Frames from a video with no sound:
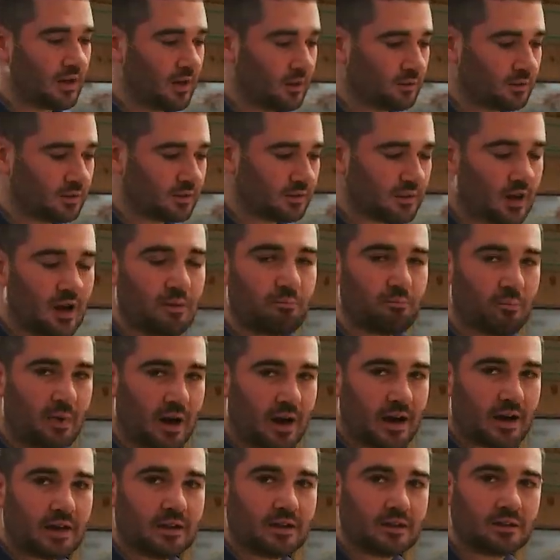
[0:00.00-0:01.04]
houses are
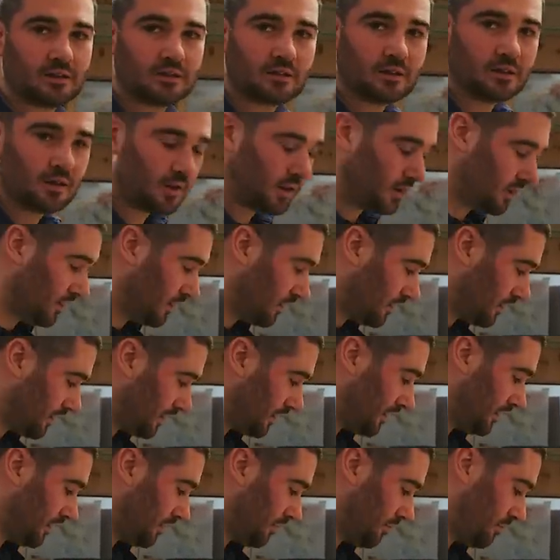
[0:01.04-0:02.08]
buying
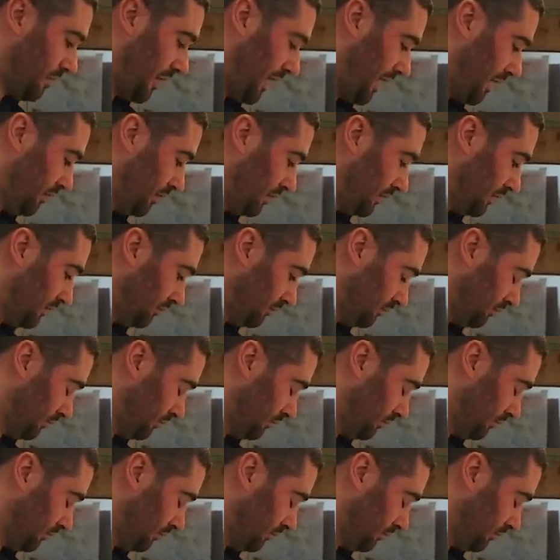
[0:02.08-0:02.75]
uh, power.